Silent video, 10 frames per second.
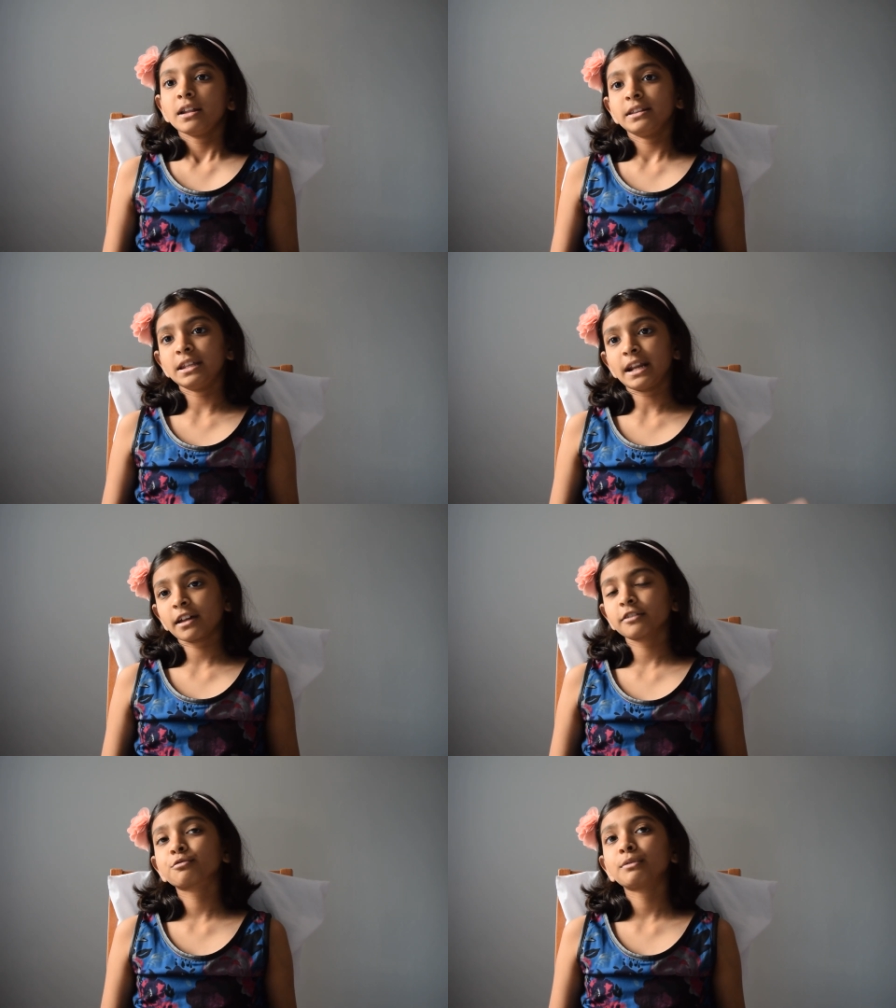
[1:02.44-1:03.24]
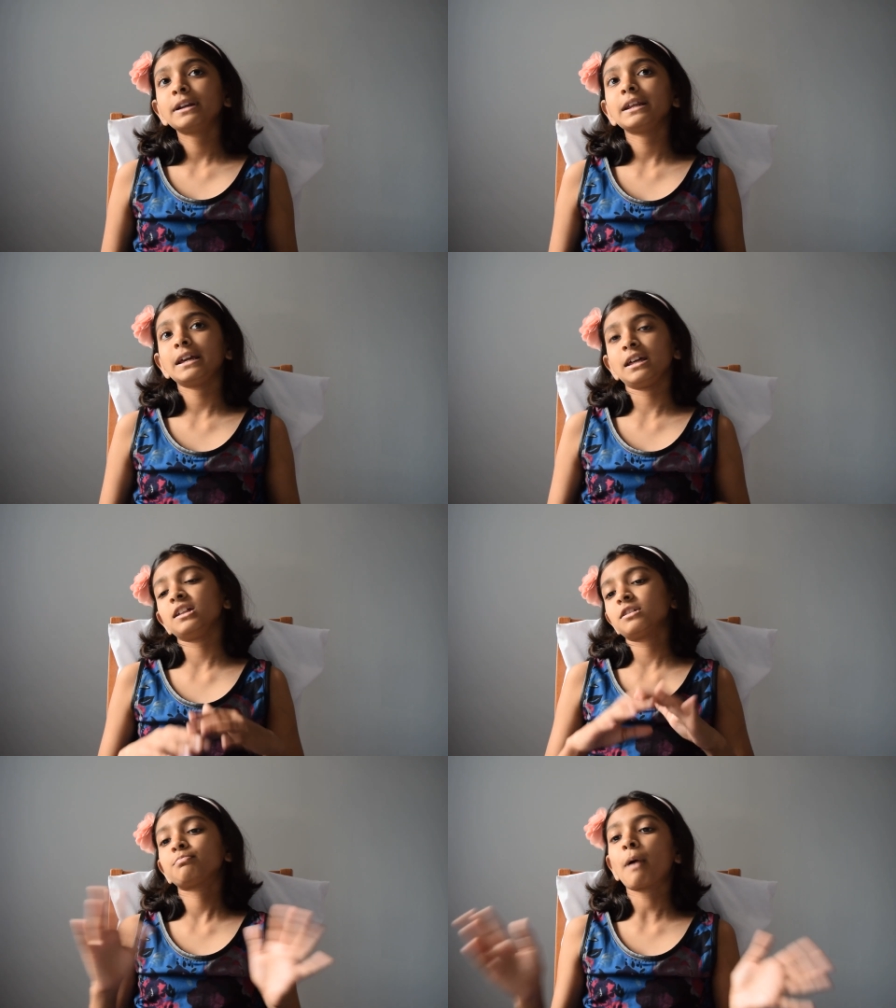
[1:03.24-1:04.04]
The next one
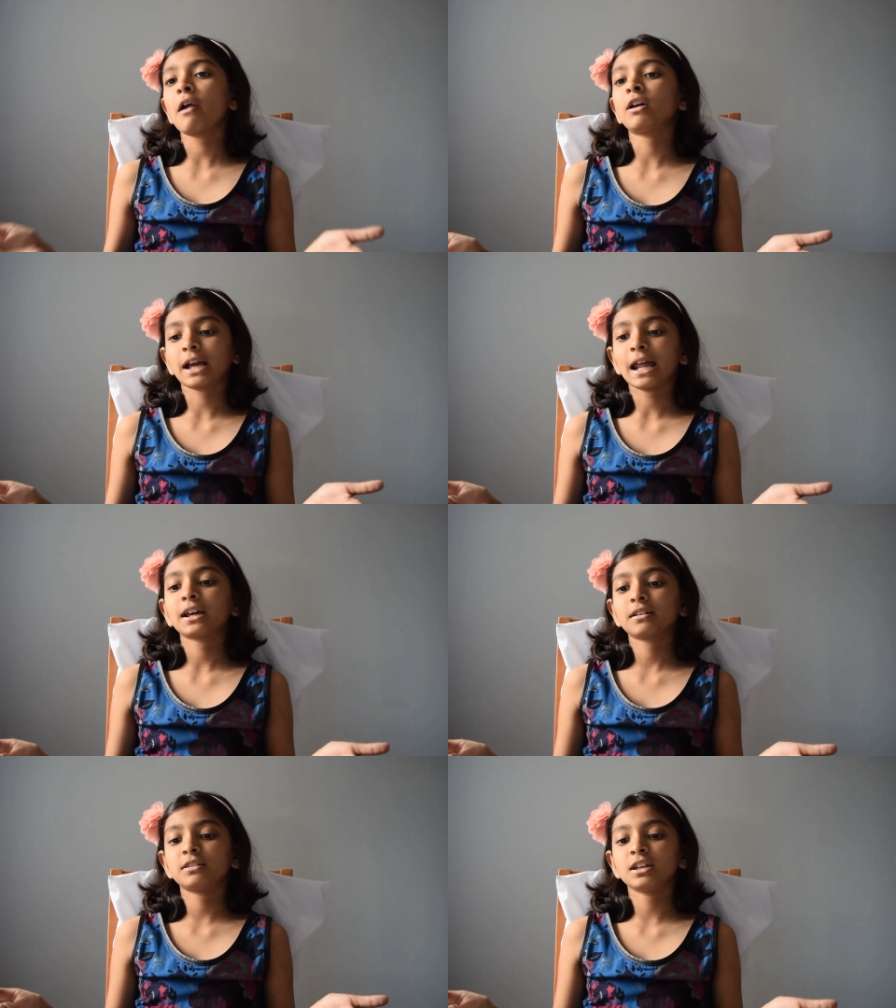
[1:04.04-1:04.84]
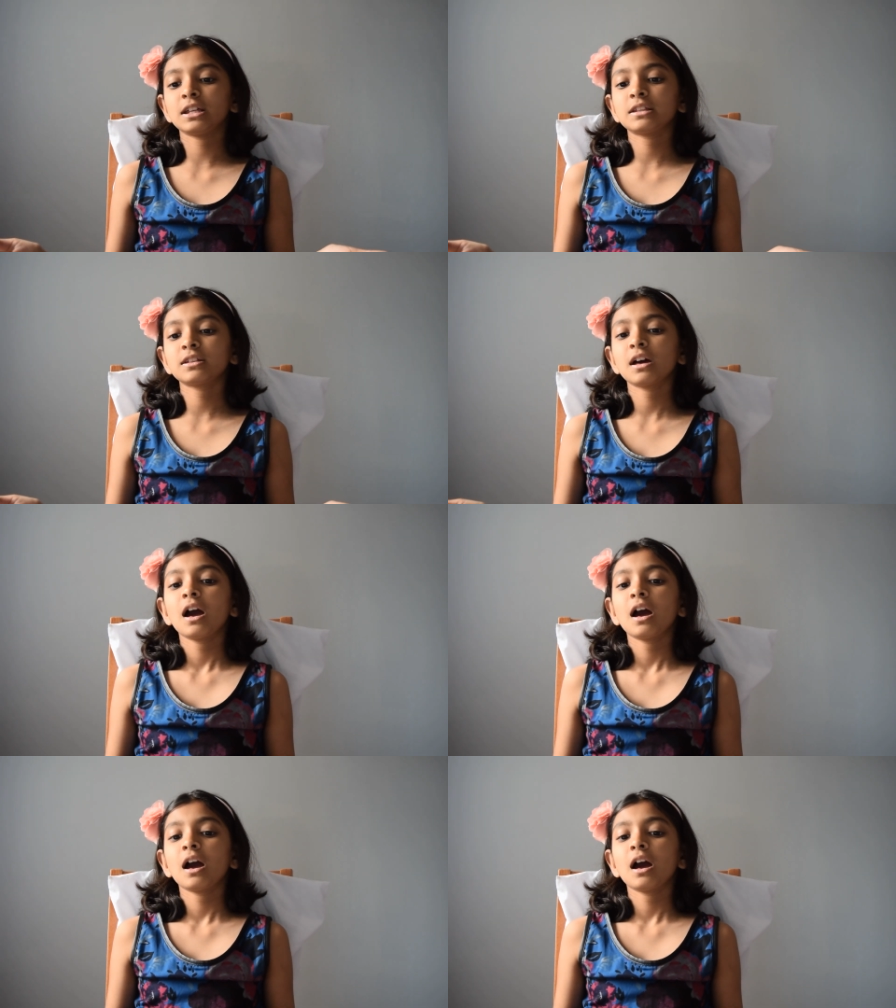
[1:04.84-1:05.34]
is spiral galaxies.